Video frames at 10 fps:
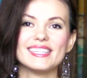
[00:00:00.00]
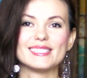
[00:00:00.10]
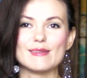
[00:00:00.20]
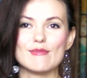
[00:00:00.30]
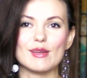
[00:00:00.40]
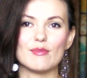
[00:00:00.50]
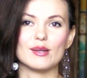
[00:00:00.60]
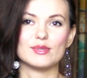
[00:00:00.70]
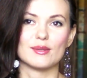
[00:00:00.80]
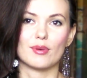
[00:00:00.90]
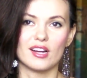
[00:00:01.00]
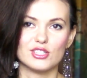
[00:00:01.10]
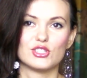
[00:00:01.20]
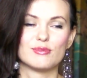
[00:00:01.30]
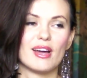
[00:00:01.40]
somewhere in my
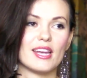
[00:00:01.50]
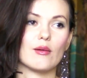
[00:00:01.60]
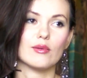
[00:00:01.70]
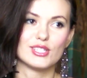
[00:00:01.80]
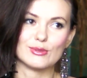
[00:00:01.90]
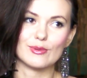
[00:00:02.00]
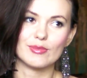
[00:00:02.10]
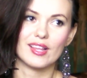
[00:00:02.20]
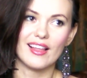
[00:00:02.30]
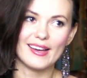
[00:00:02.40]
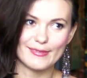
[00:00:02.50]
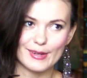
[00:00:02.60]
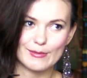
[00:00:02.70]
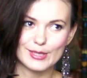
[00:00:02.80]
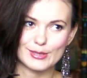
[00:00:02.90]
subconscious mind, I wish it would be alive.
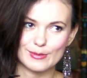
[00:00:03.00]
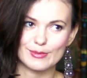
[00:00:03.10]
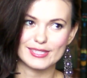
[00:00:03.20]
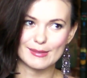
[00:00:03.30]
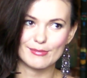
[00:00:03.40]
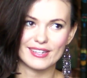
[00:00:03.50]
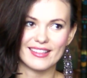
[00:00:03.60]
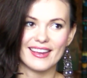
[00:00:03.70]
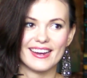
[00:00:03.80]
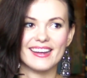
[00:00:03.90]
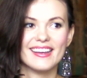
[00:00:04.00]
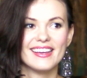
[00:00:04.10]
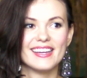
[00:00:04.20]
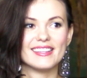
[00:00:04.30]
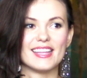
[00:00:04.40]
I wish it would be somebody there.
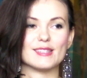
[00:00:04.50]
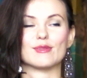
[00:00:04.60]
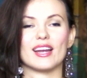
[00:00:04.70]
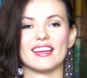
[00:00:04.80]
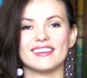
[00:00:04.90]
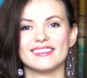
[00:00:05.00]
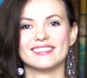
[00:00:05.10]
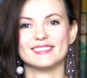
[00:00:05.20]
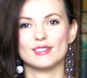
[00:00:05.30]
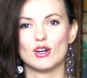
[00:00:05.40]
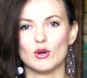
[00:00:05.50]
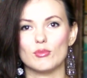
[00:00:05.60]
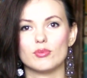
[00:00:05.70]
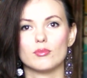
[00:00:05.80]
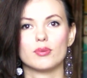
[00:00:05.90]
That's what I
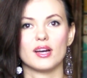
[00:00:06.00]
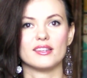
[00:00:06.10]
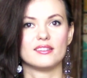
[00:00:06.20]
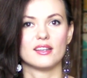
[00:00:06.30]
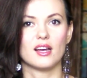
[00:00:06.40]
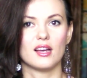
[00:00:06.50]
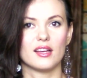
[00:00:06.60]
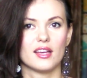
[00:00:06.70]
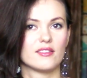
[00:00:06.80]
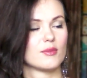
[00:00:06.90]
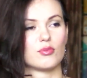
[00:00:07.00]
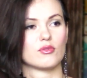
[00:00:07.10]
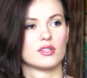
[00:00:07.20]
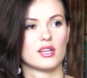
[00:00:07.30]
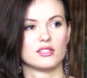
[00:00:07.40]
hope. But at that
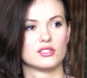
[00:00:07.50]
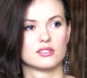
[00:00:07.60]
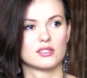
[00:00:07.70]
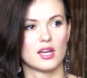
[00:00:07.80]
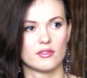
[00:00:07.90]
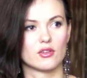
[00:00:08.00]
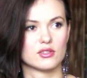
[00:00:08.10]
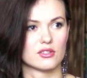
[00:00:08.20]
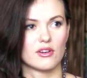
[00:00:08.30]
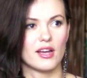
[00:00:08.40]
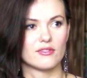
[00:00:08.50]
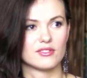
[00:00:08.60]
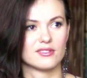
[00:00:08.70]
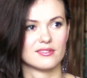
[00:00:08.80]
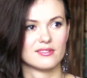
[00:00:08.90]
point, I thought it's a
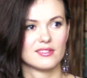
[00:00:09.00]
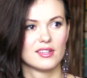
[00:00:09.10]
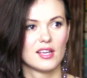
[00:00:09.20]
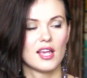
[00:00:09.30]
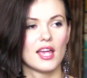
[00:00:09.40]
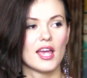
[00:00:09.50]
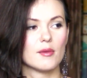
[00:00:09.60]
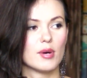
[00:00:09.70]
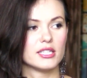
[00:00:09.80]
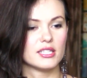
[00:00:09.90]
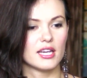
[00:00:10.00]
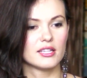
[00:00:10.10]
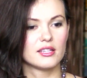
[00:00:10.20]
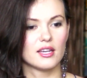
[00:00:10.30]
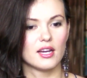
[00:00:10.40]
craft. And my
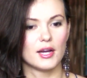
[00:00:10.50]
dad,